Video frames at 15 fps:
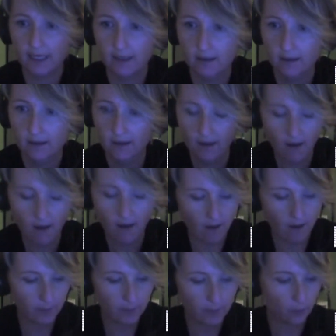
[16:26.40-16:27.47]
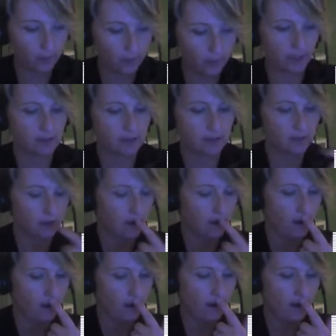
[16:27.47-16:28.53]
appropriate.
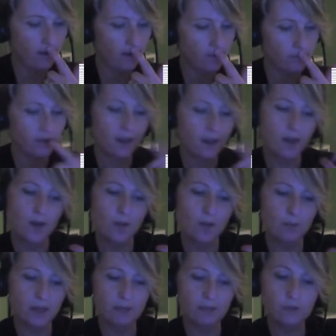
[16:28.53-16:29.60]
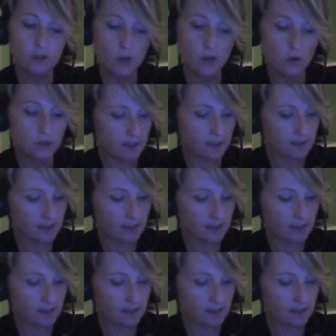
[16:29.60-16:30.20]
But if you notice,